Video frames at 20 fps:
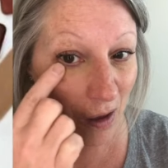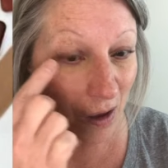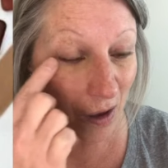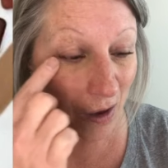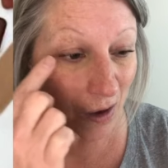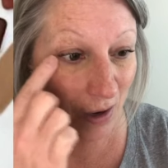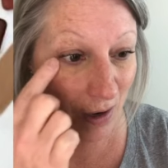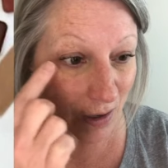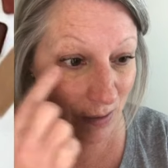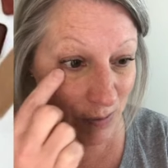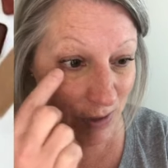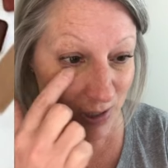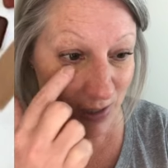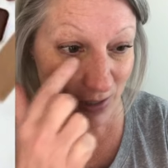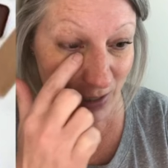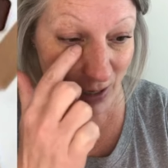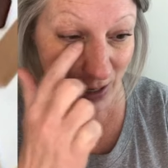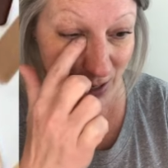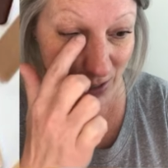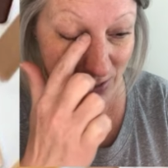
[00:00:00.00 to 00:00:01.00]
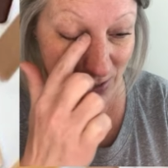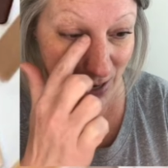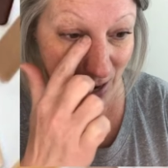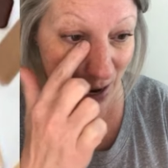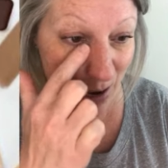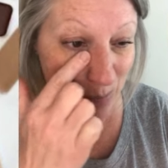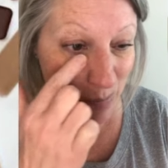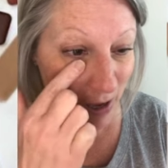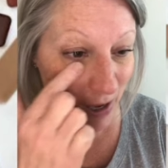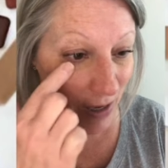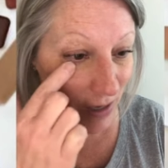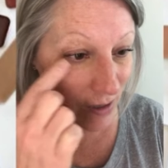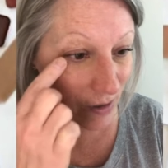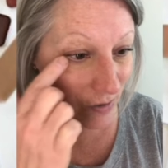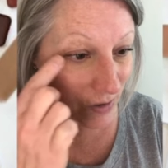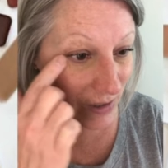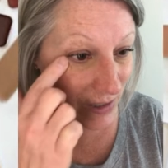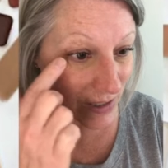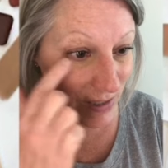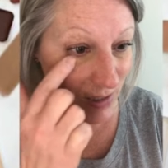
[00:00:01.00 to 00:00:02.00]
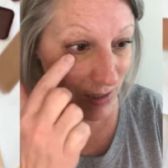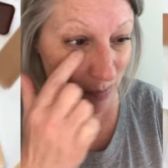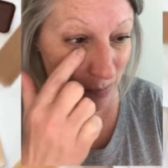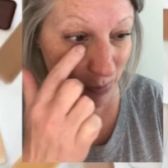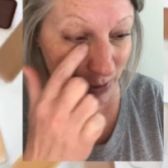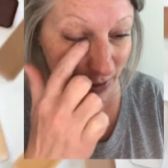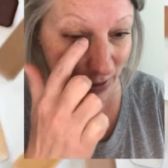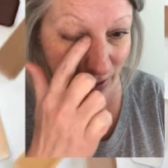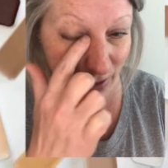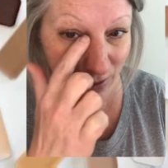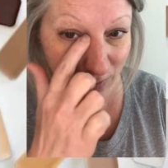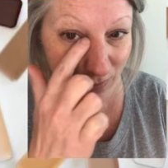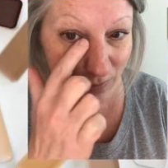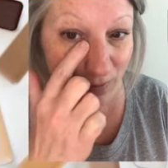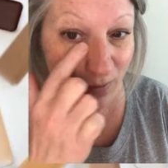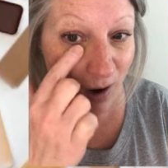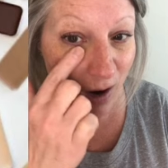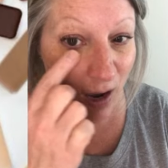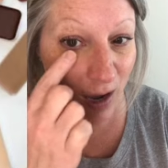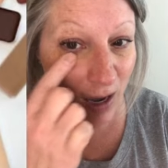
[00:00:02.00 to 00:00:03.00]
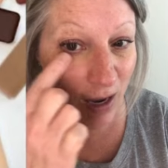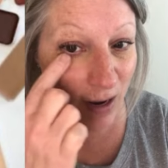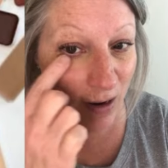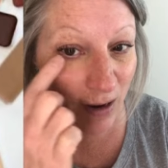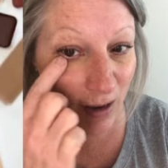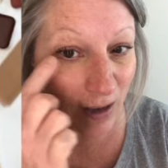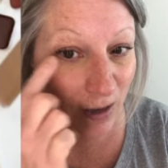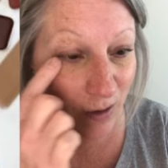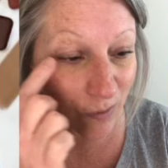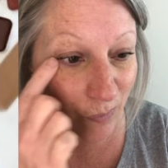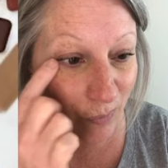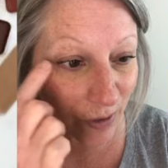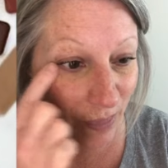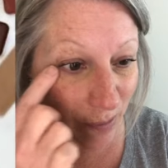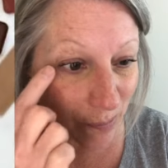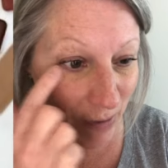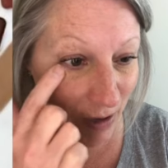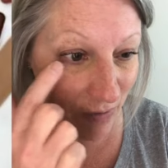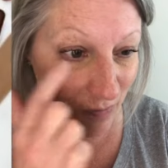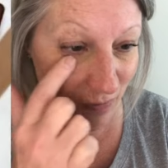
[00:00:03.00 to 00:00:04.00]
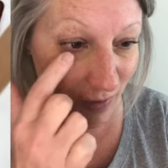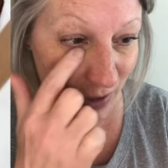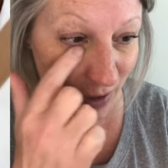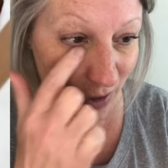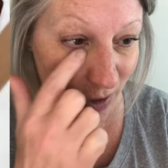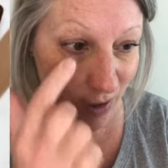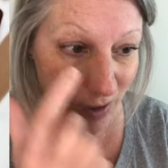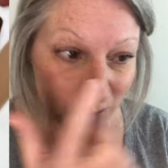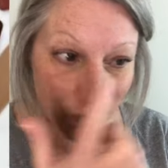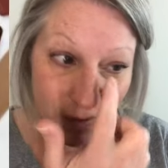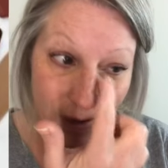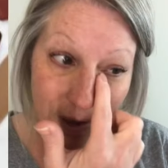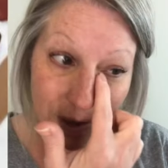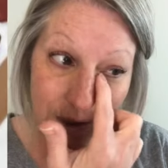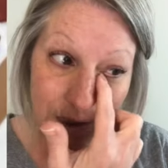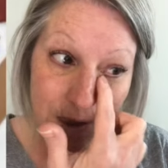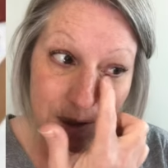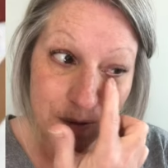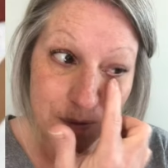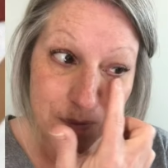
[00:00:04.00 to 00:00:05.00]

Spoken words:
And I'm just going to dab it or stipple it right in with my finger, okay?